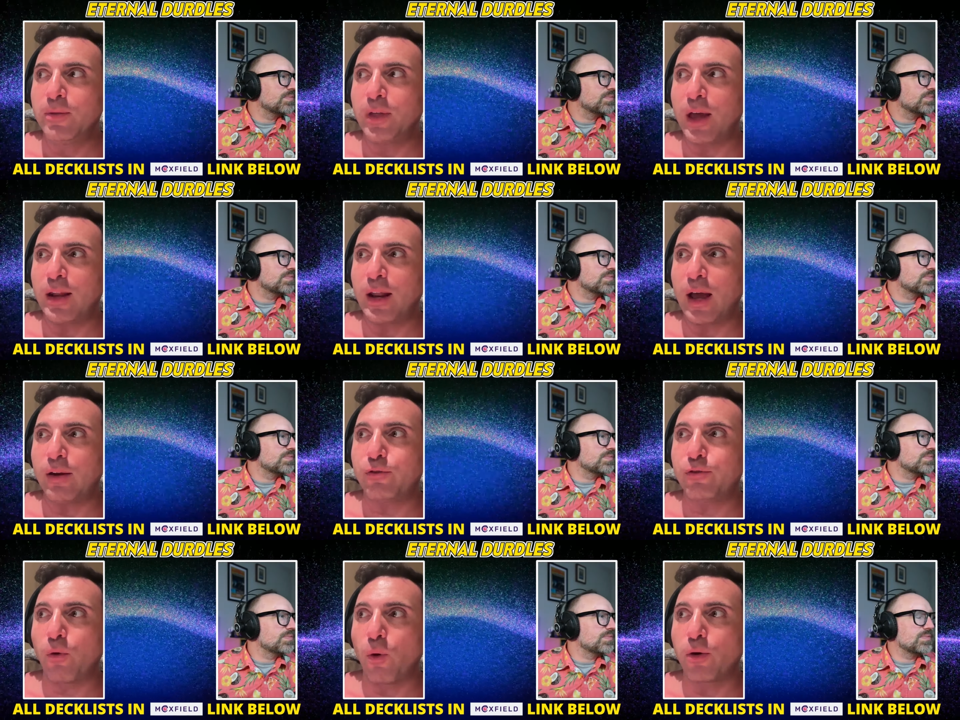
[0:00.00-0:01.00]
Speaker 1: then at
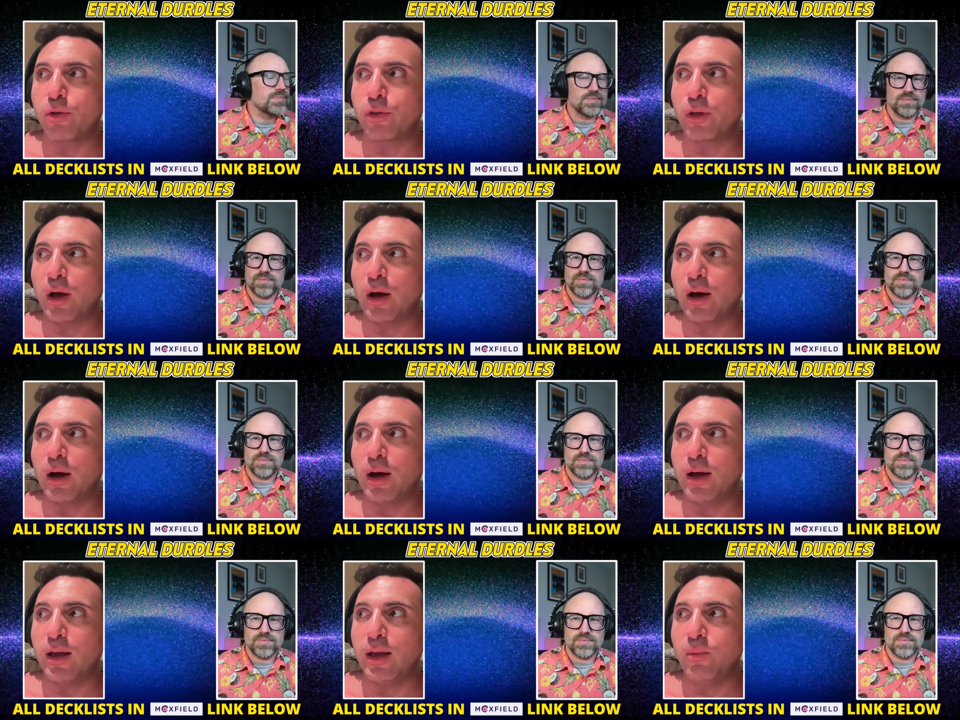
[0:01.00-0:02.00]
fourth
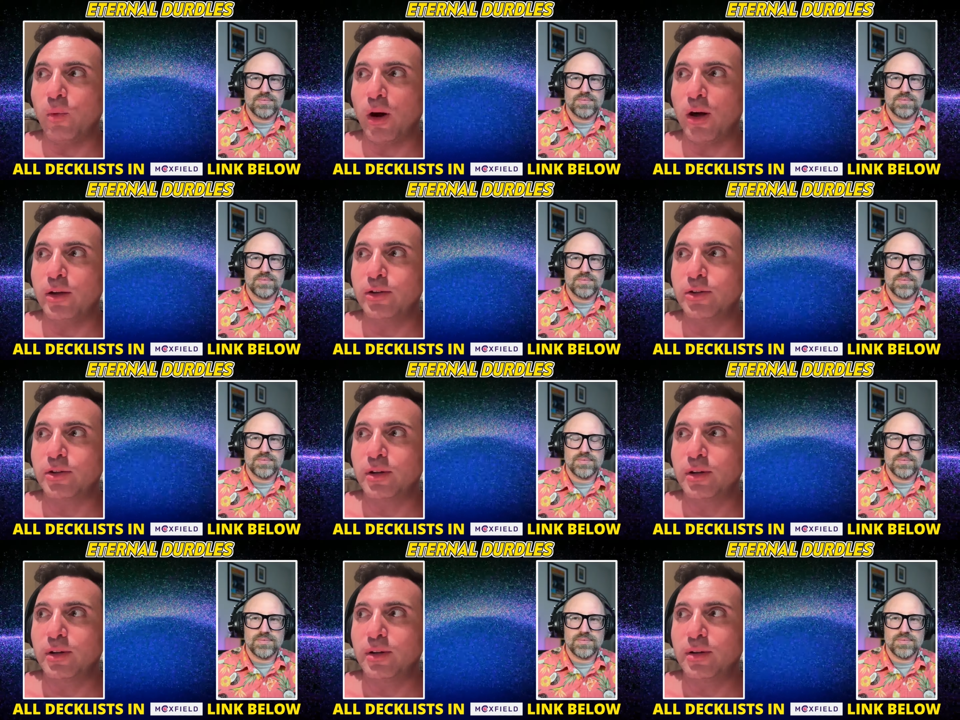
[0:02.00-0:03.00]
uh, it was
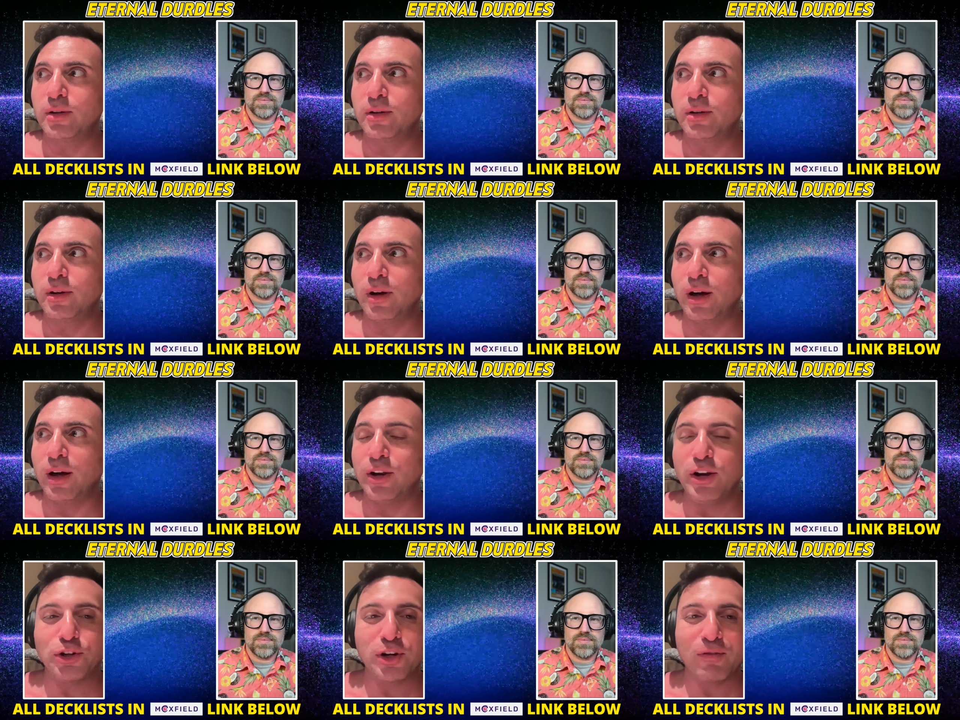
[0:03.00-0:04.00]
uh,
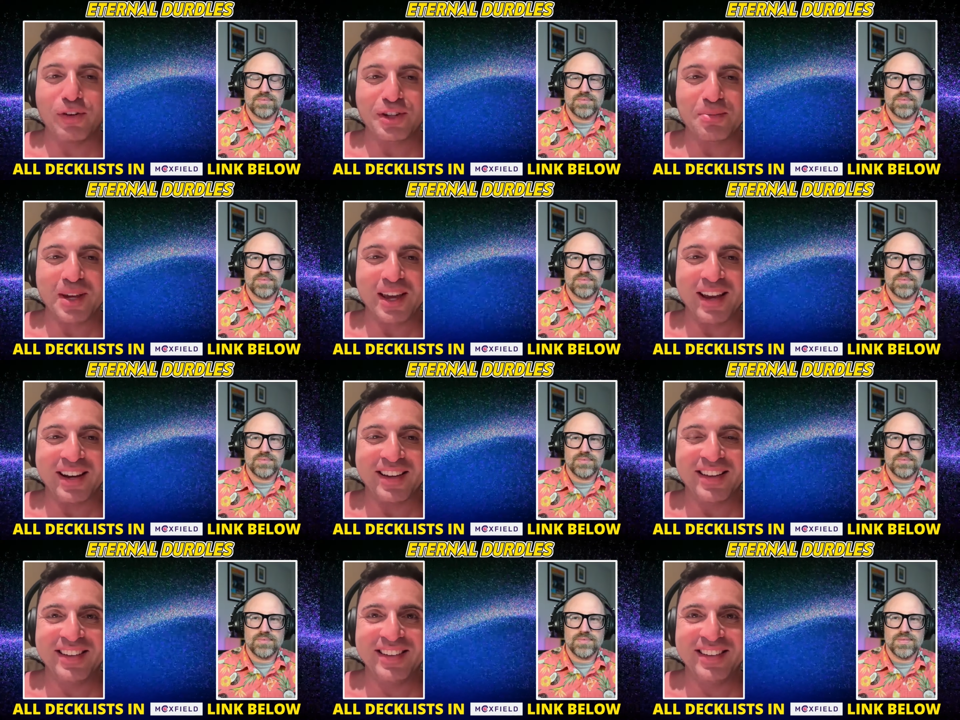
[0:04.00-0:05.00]
Initiative as a
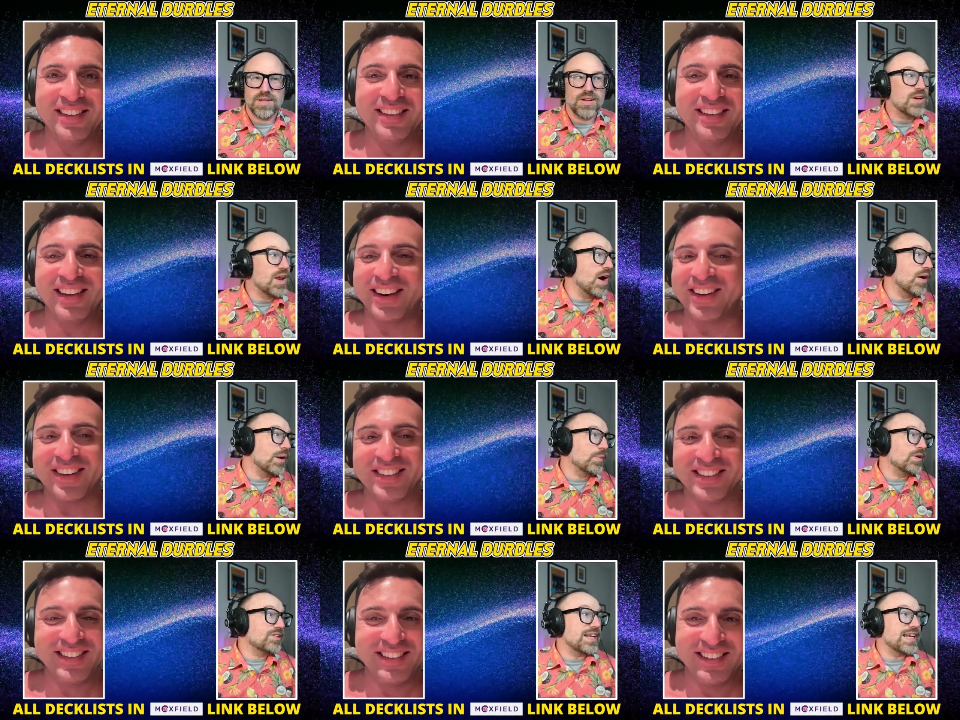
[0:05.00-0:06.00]
mechanic.
Speaker 2: No, uh, it
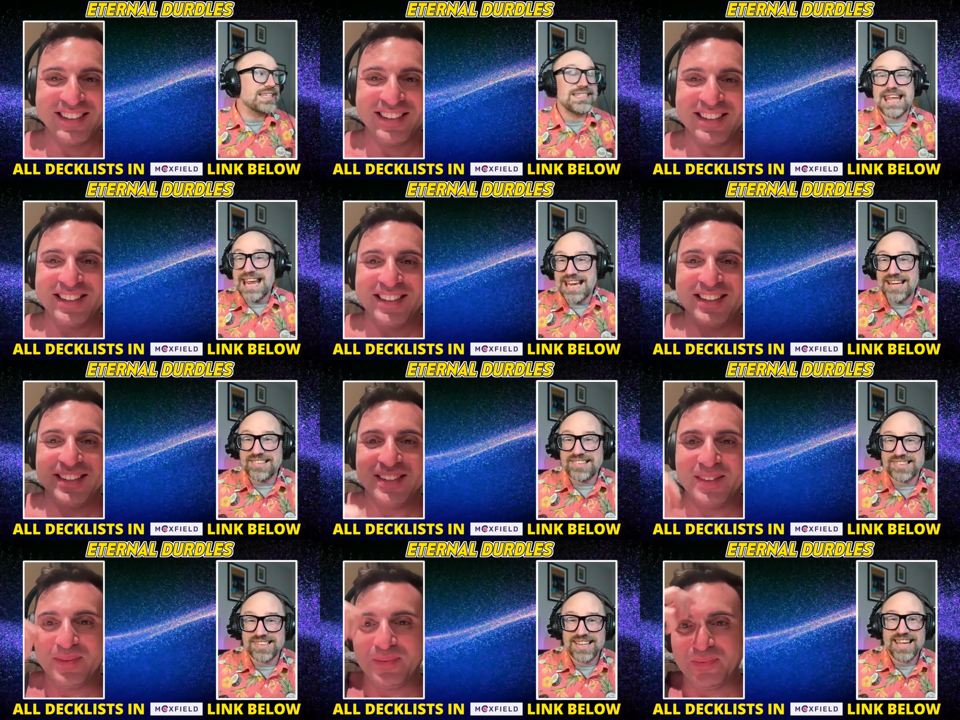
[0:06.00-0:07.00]
was
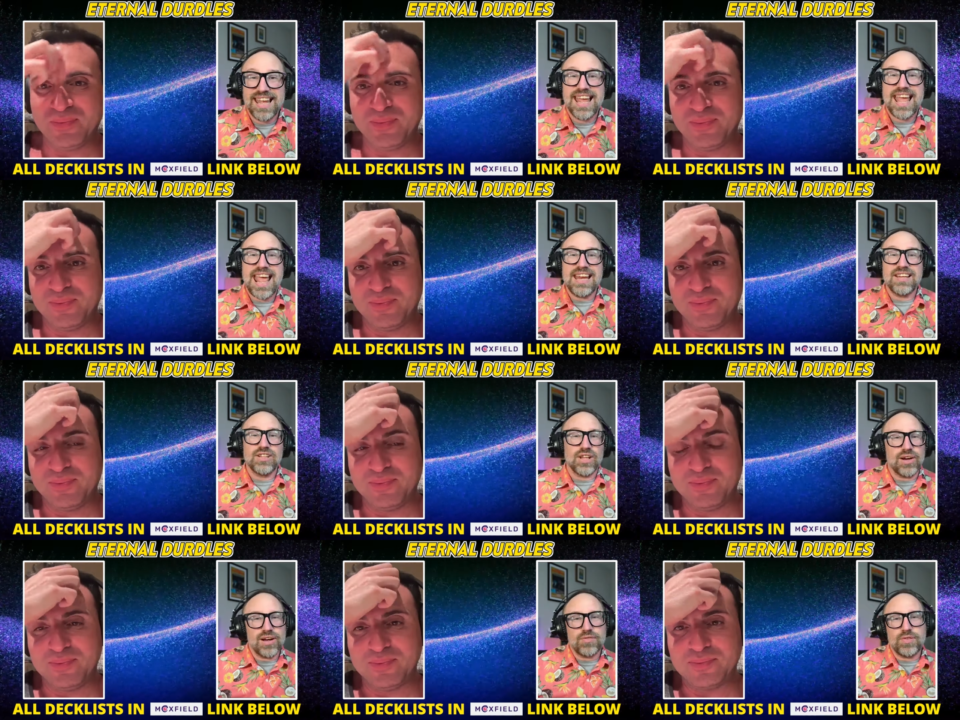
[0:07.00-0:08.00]
Daze and
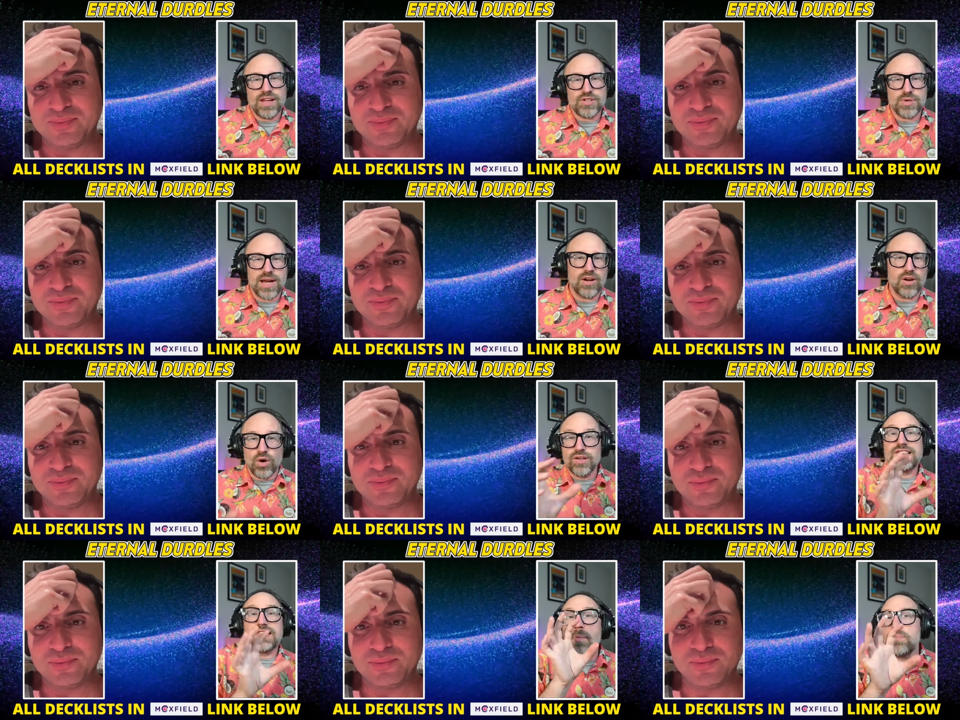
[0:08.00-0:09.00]
Glaring Fleshraker or
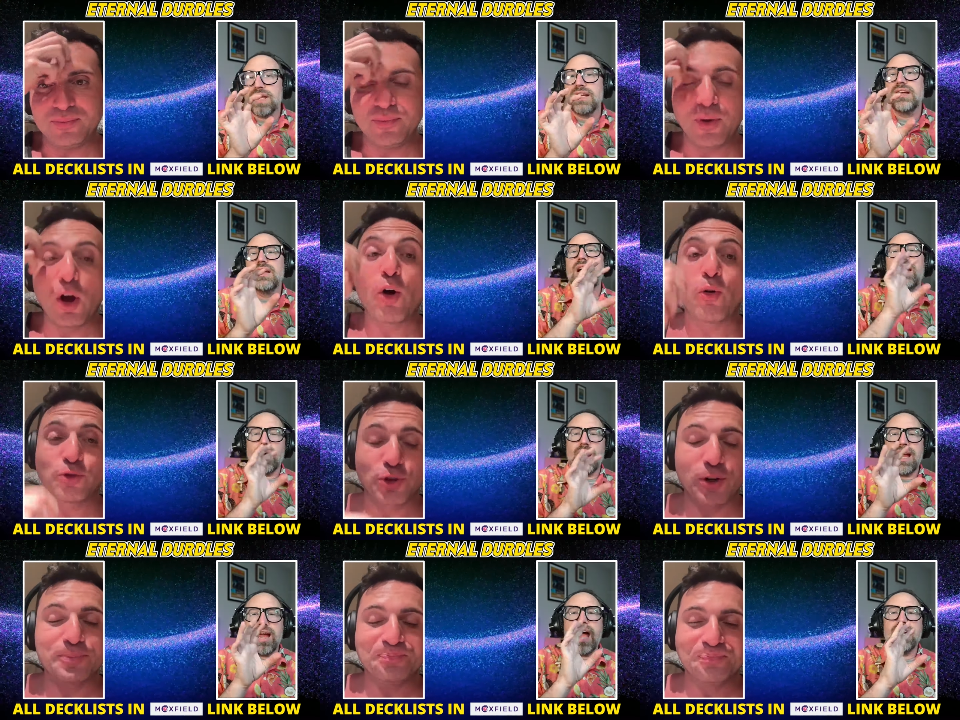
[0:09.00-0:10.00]
something. Oh, so
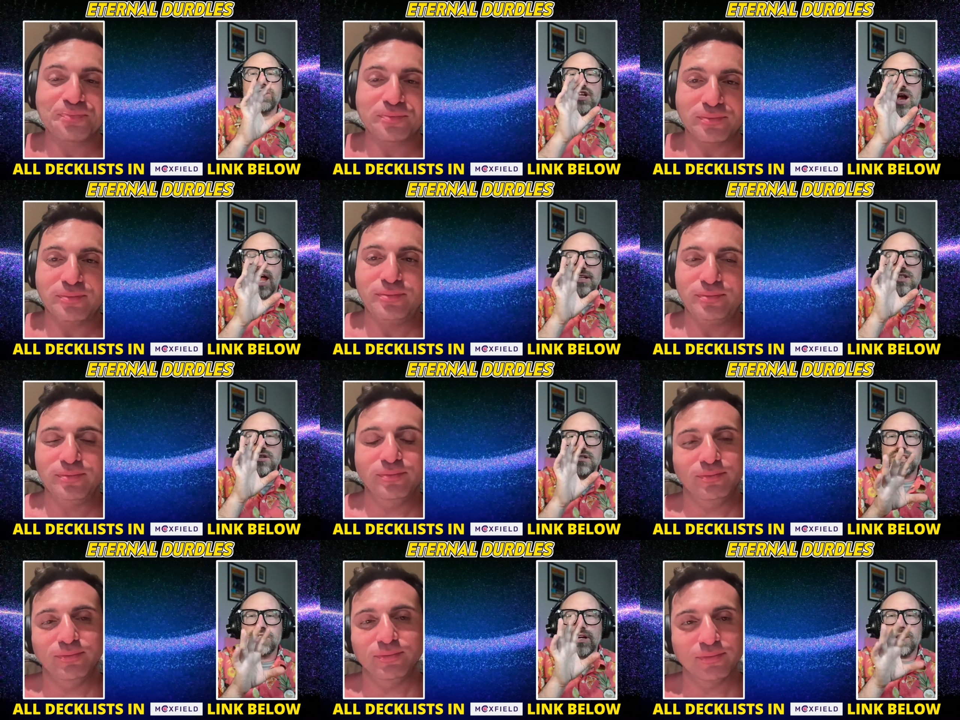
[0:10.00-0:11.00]
sure. I, I, I
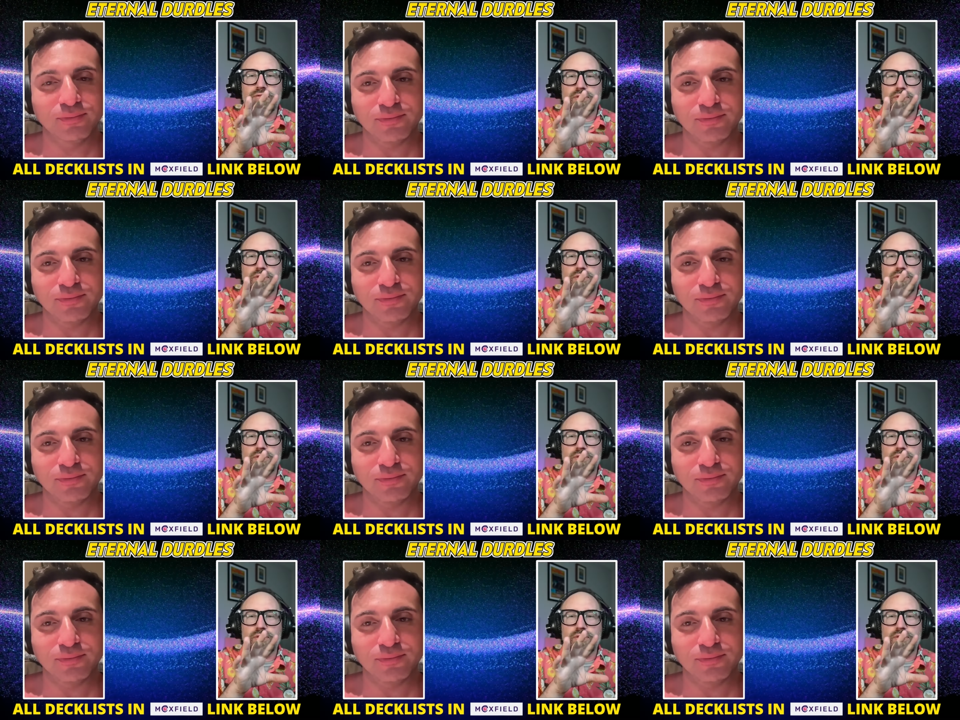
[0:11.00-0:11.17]
used Glaring